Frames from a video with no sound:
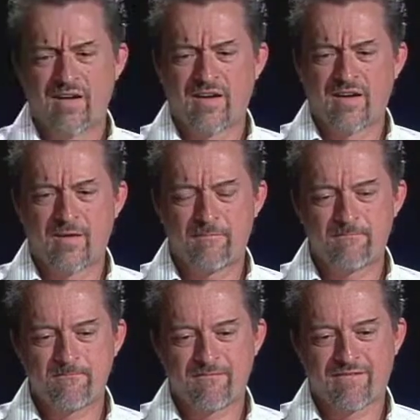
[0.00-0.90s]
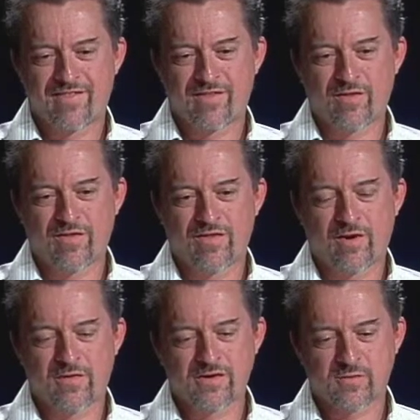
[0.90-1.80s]
On
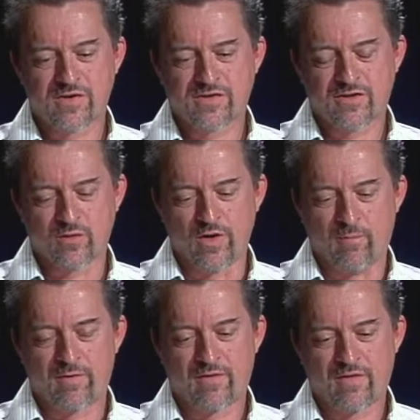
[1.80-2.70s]
this recent trip,